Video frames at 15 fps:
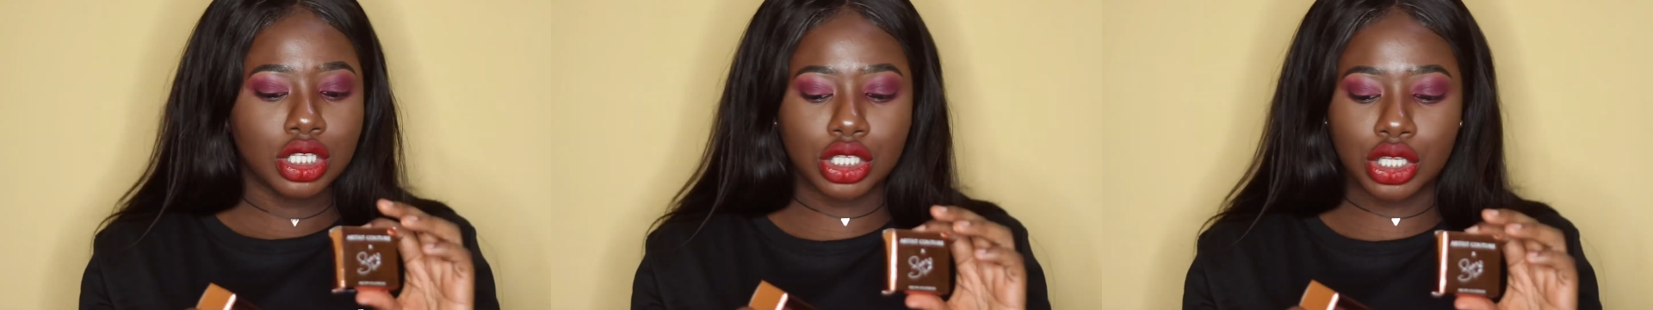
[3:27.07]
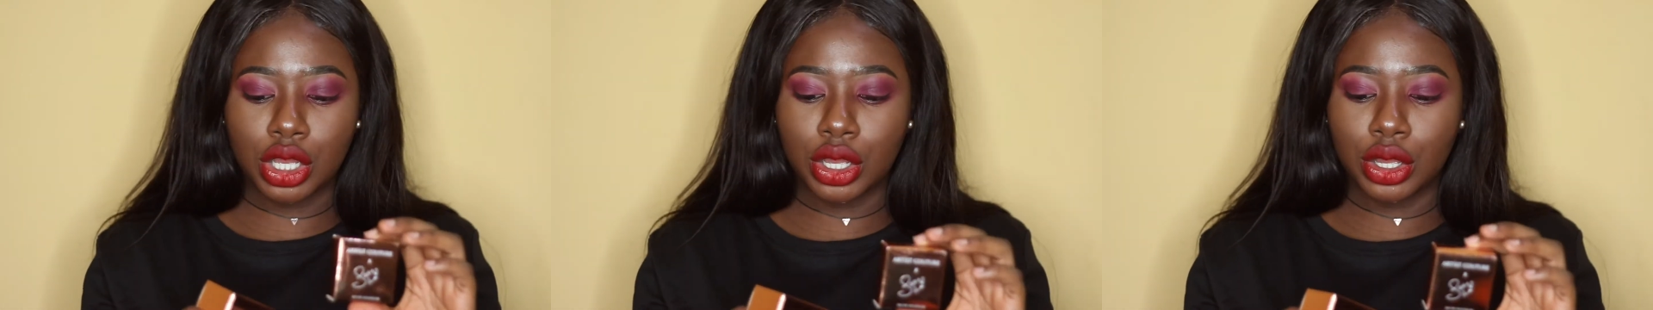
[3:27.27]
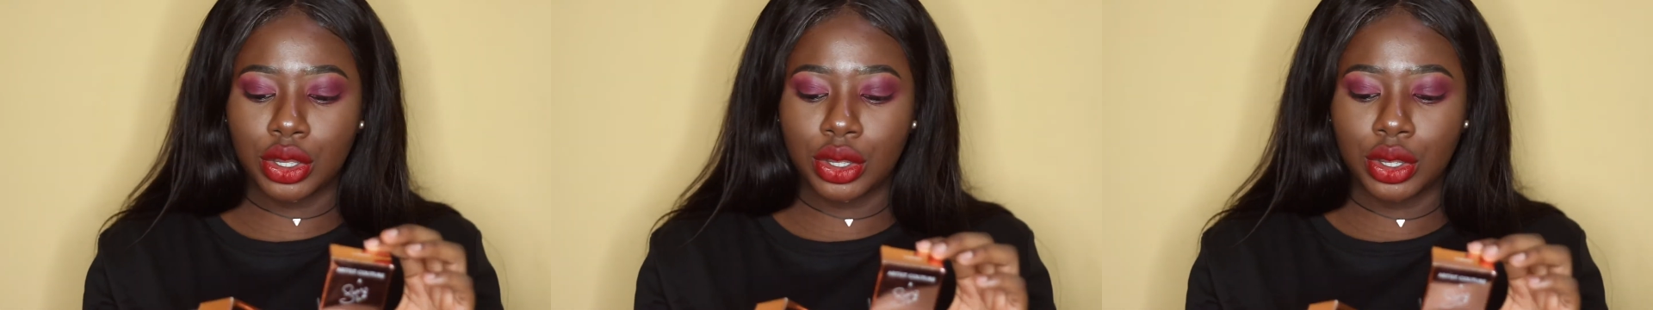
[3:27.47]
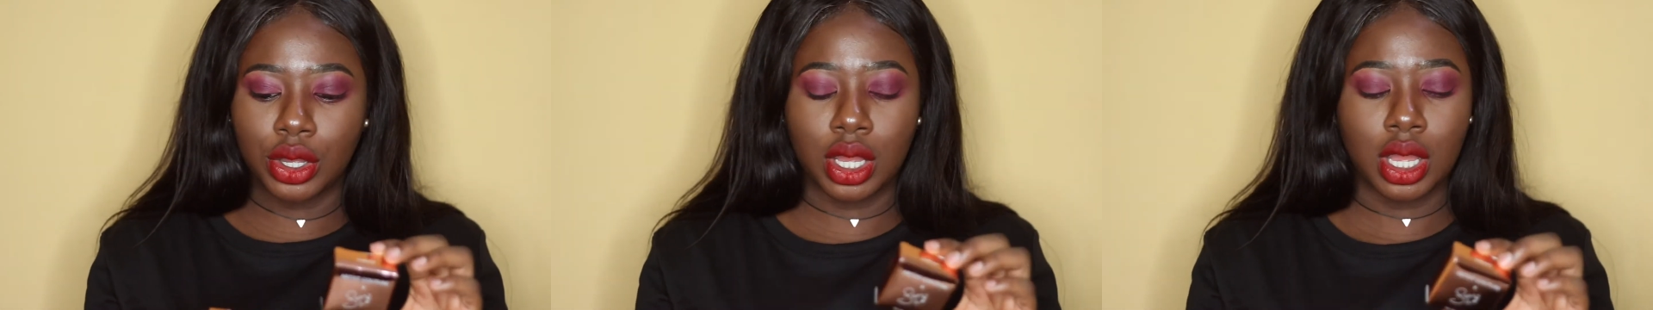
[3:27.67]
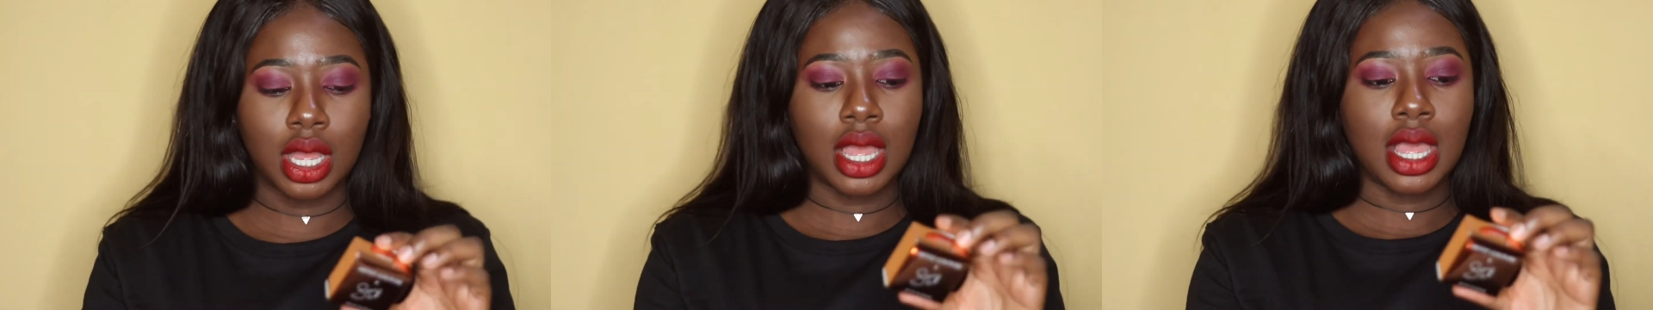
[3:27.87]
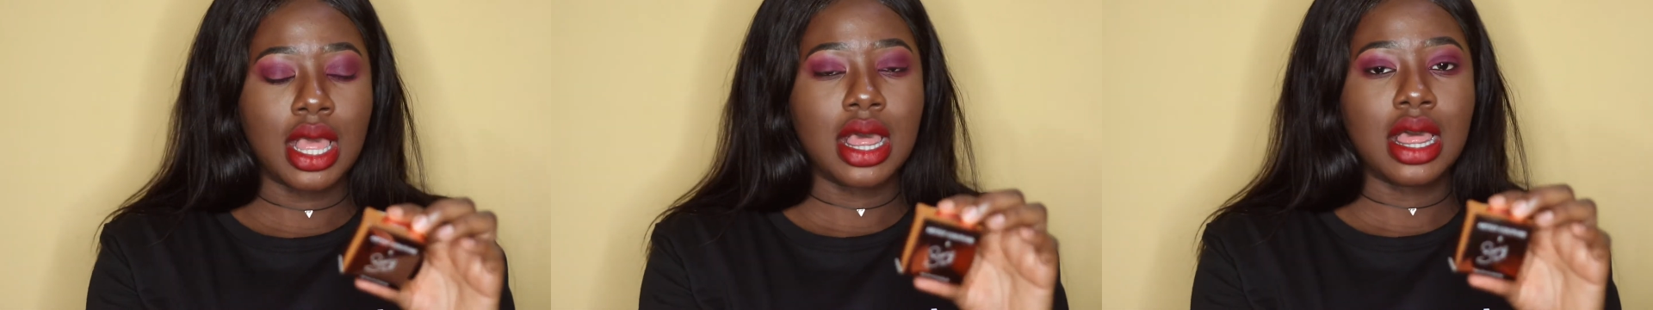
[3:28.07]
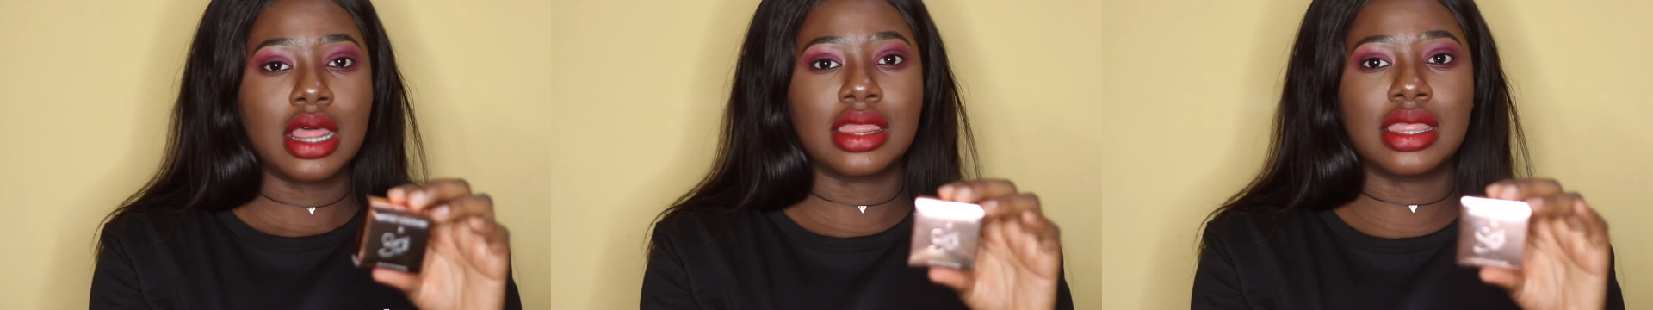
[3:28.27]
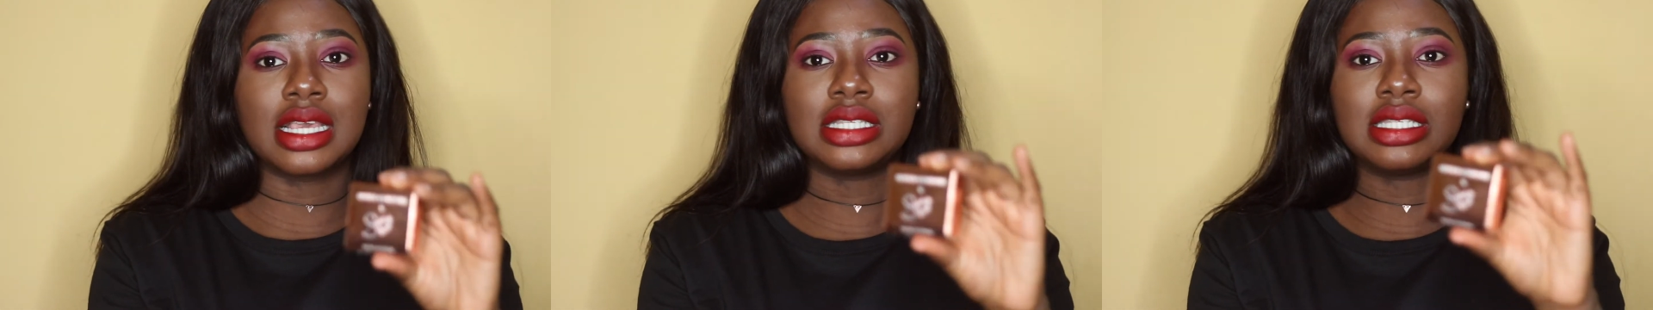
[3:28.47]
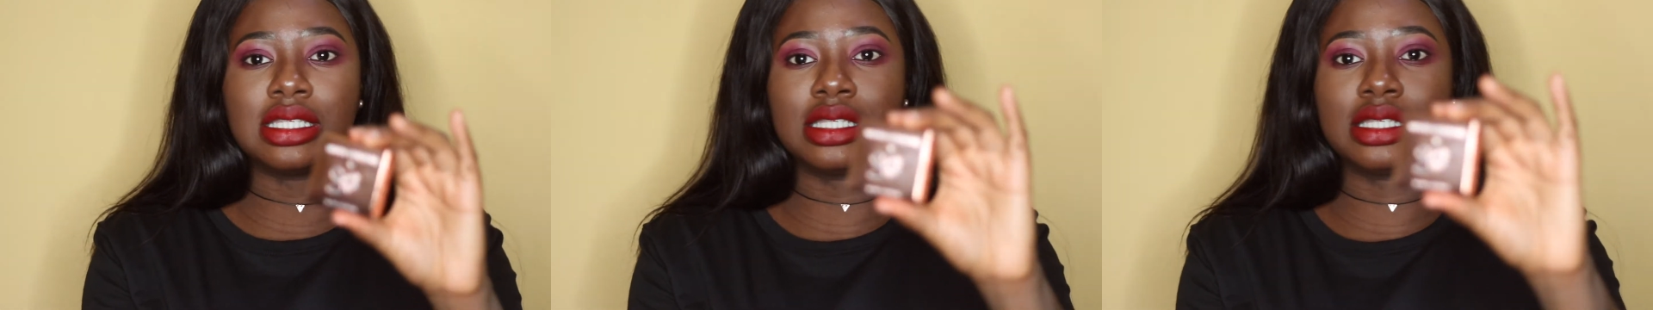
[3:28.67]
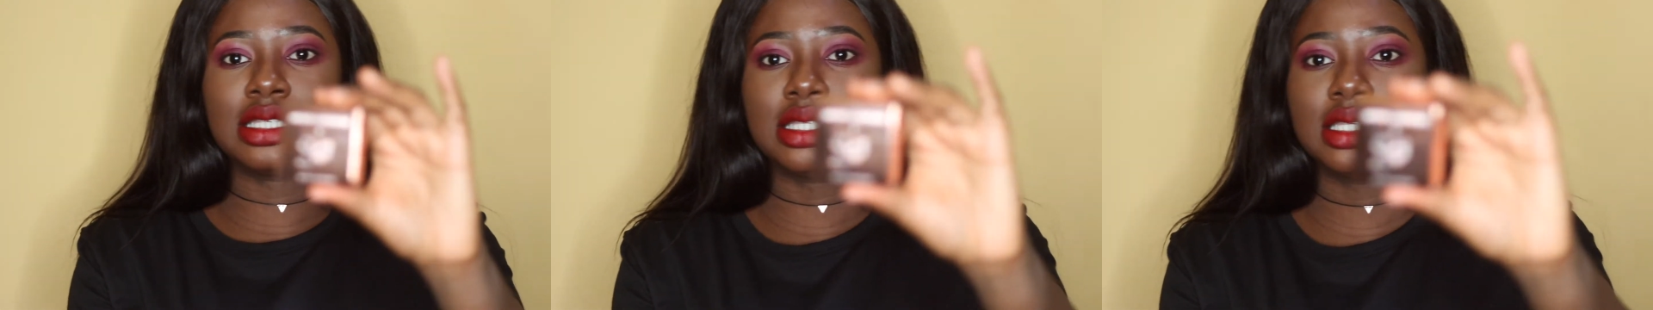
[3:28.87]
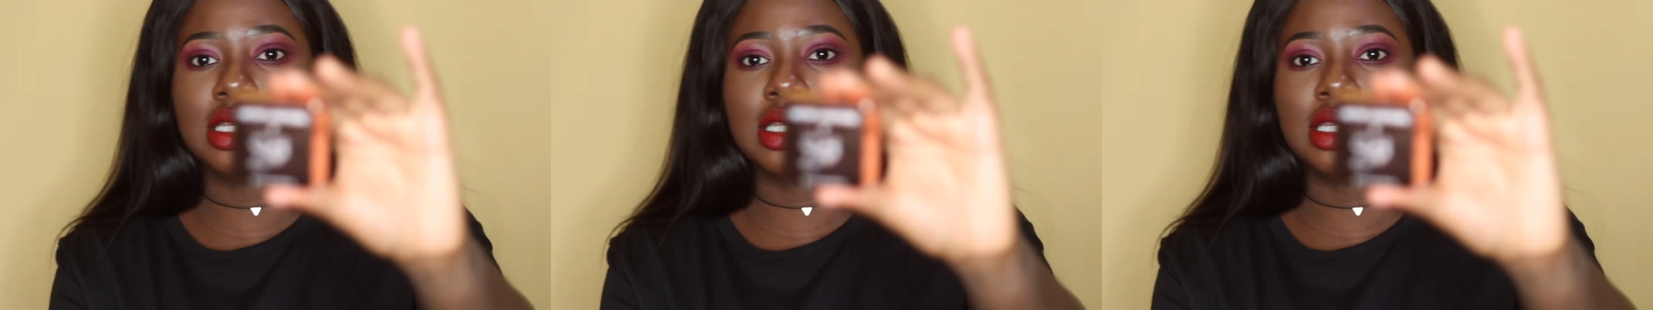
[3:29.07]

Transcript: So this